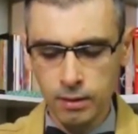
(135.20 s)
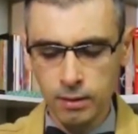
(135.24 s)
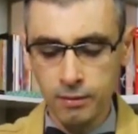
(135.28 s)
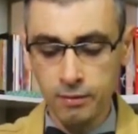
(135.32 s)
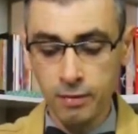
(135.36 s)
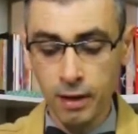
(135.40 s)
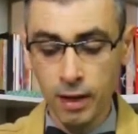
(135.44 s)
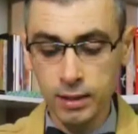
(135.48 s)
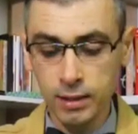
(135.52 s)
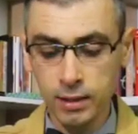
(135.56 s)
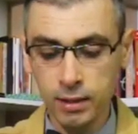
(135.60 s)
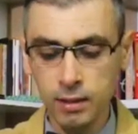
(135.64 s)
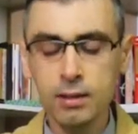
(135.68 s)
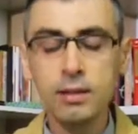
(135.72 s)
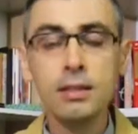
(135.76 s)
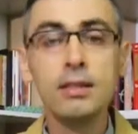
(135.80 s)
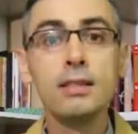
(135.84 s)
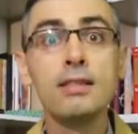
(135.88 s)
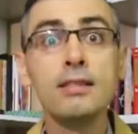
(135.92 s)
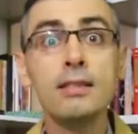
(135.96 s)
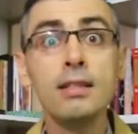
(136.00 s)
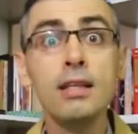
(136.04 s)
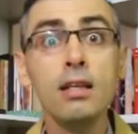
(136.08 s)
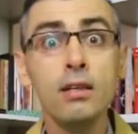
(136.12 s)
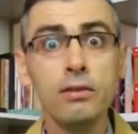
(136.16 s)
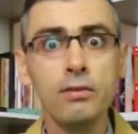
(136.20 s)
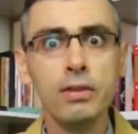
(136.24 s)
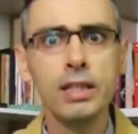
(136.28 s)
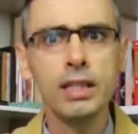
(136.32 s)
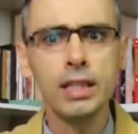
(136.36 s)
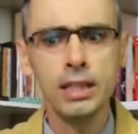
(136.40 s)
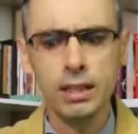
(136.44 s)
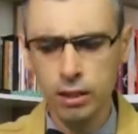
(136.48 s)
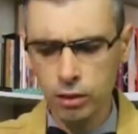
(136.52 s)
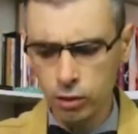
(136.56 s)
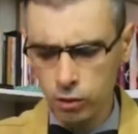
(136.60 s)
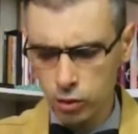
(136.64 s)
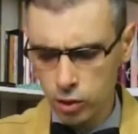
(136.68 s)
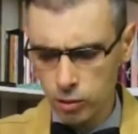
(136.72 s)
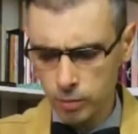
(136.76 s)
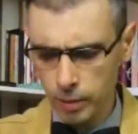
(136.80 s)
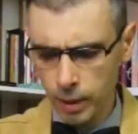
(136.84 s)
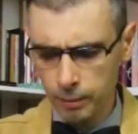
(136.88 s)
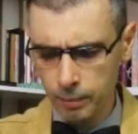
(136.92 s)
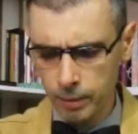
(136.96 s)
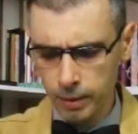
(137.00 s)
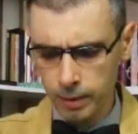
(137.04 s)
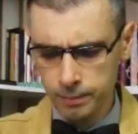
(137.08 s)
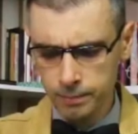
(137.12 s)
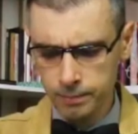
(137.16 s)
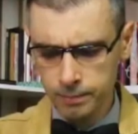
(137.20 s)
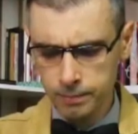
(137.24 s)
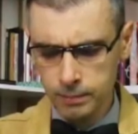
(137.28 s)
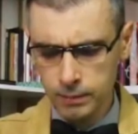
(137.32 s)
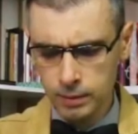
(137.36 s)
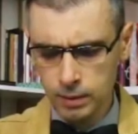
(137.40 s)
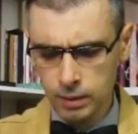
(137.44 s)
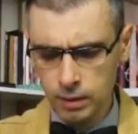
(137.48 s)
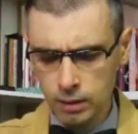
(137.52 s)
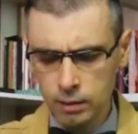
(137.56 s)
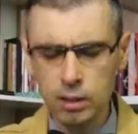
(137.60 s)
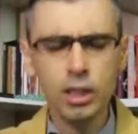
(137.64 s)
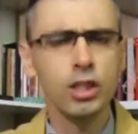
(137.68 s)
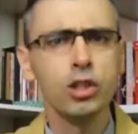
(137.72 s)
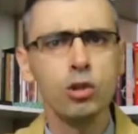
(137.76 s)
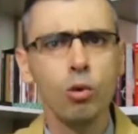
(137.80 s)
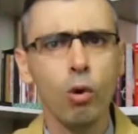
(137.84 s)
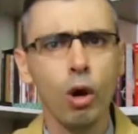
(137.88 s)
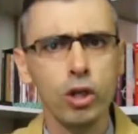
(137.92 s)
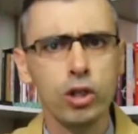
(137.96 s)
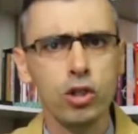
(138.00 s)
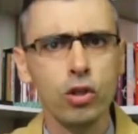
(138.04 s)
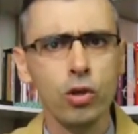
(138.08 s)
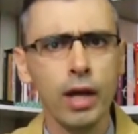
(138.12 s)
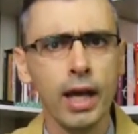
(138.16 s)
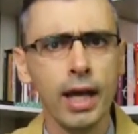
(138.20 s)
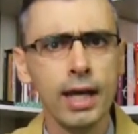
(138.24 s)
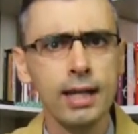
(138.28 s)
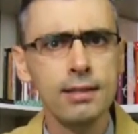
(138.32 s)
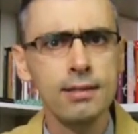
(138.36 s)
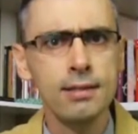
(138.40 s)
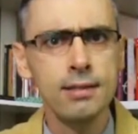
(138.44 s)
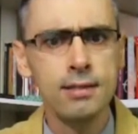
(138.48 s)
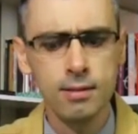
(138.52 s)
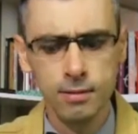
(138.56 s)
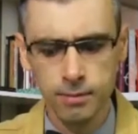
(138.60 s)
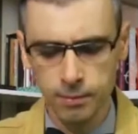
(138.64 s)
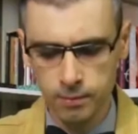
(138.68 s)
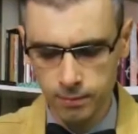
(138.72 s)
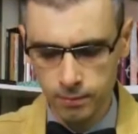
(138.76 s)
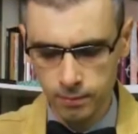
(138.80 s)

Father, still reading the newspaper: "Did you wash your hands?"